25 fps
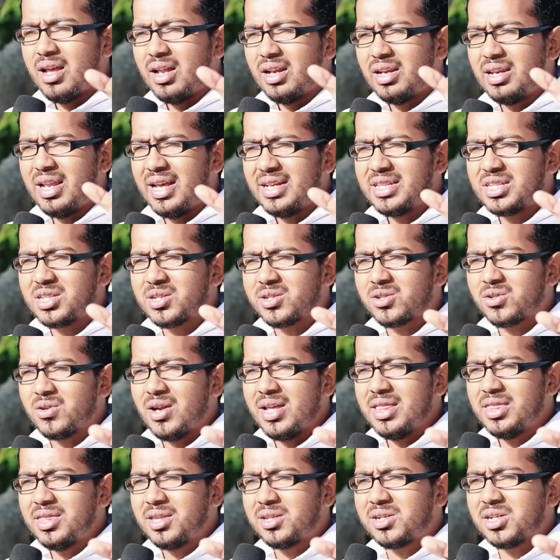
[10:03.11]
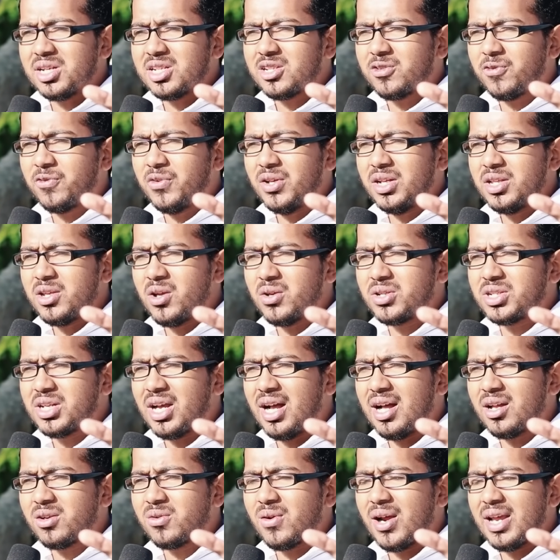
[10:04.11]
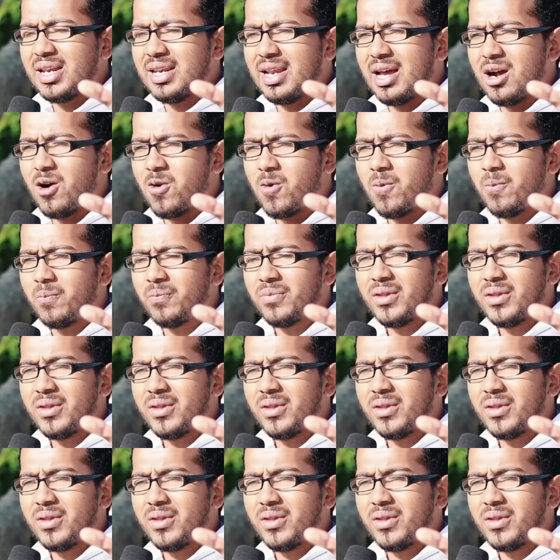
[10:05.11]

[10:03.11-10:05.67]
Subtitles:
Let strength just fill your child right now.